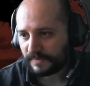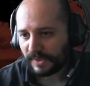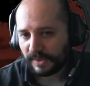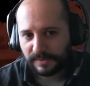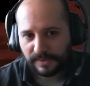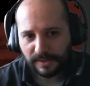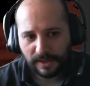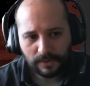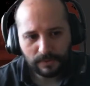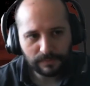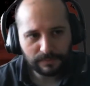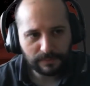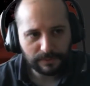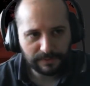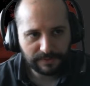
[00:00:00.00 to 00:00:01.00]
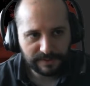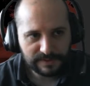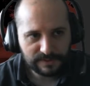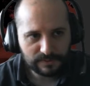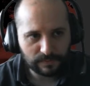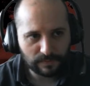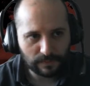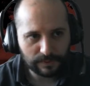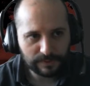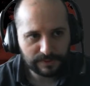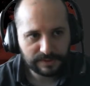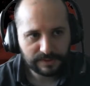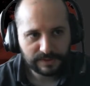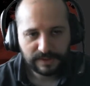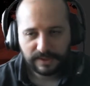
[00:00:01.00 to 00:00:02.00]
Now, for this to
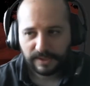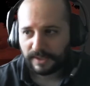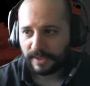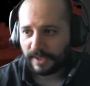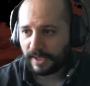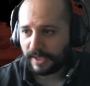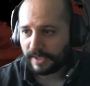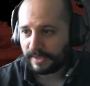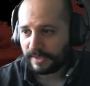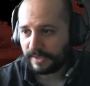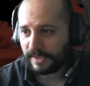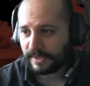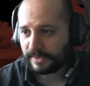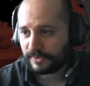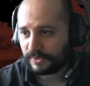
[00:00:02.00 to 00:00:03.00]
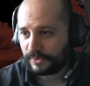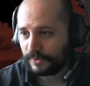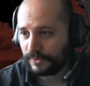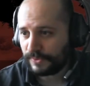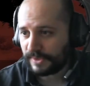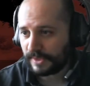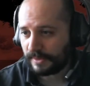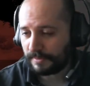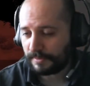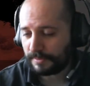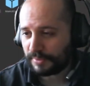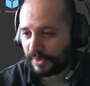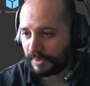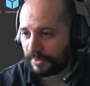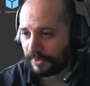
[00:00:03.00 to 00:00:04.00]
work, I had to do some
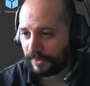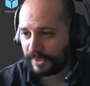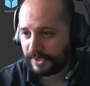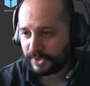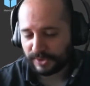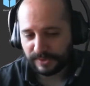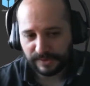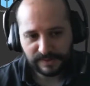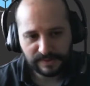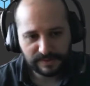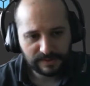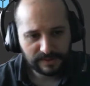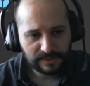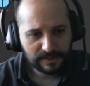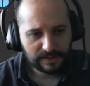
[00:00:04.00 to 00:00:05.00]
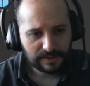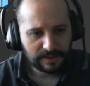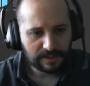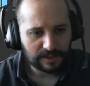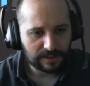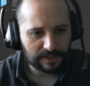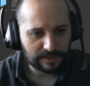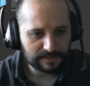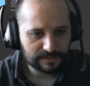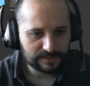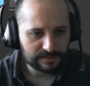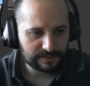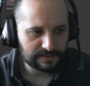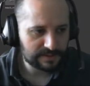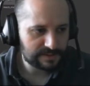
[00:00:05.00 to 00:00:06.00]
preparations, and
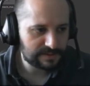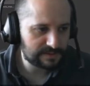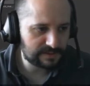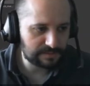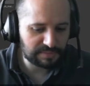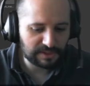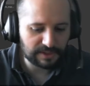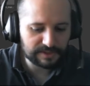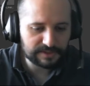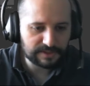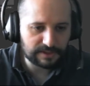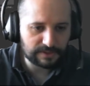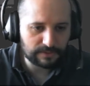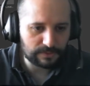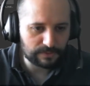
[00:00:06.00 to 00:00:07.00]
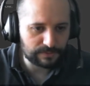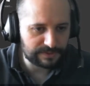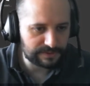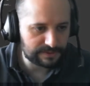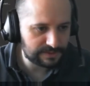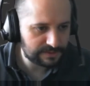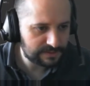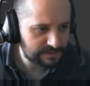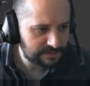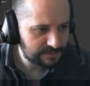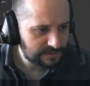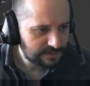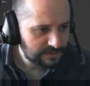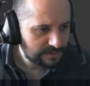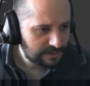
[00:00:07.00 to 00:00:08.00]
that's the part I already did,
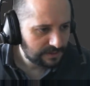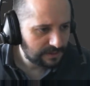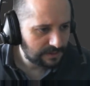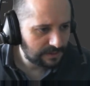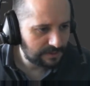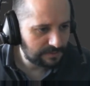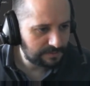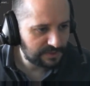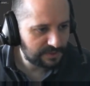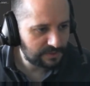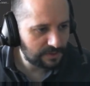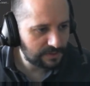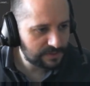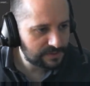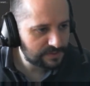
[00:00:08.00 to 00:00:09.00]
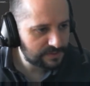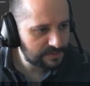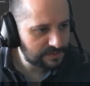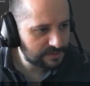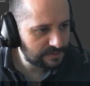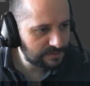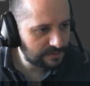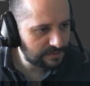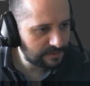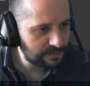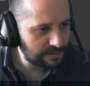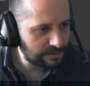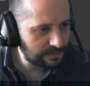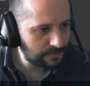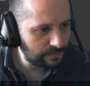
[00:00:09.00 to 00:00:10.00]
because
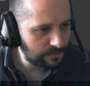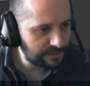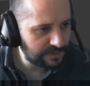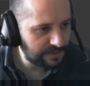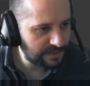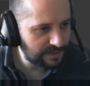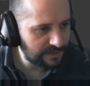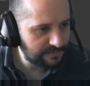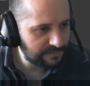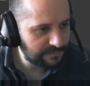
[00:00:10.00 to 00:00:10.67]
we have